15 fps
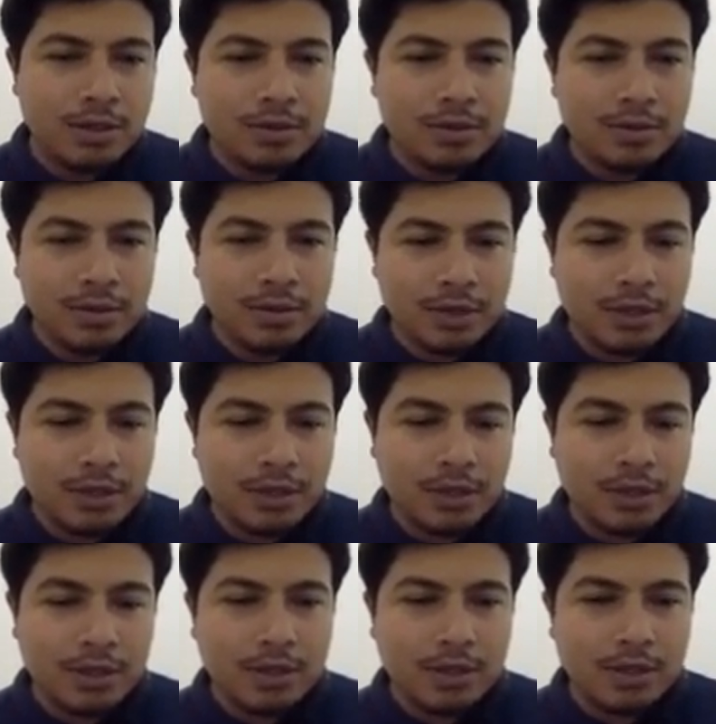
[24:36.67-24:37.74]
So in this
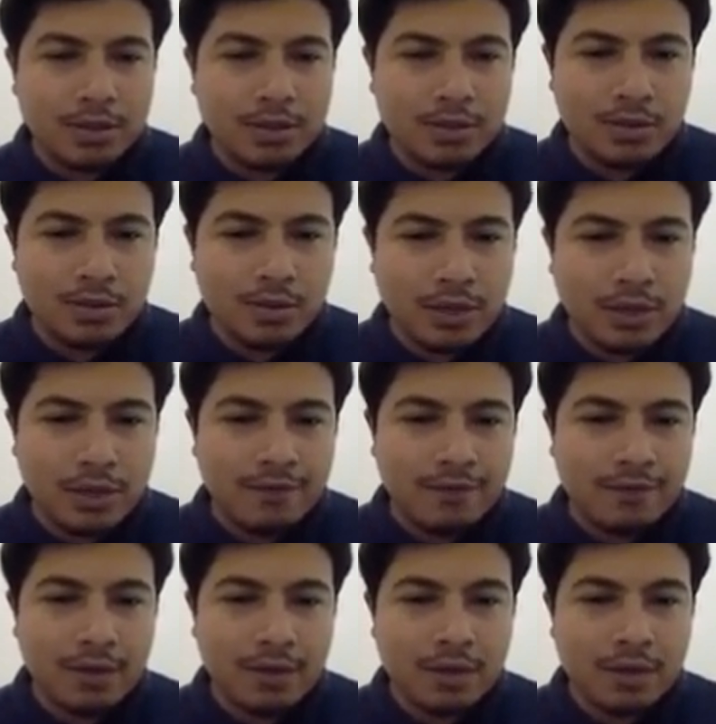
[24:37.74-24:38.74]
case, you don't have